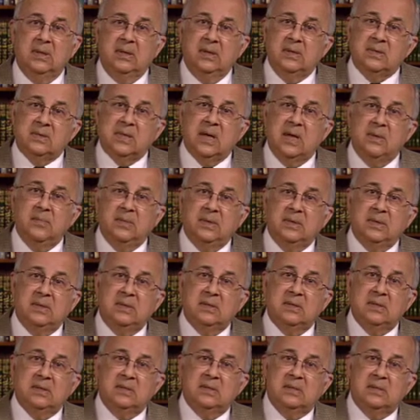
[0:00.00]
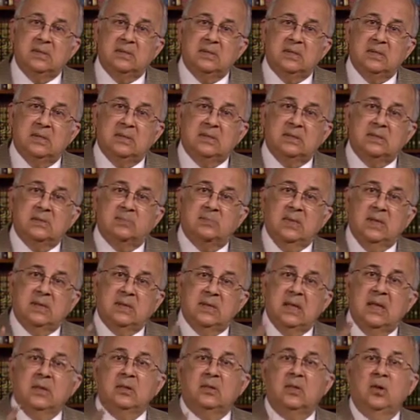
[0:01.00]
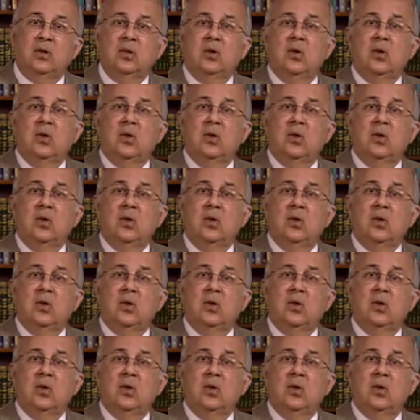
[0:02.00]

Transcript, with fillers: Nizami says, But let the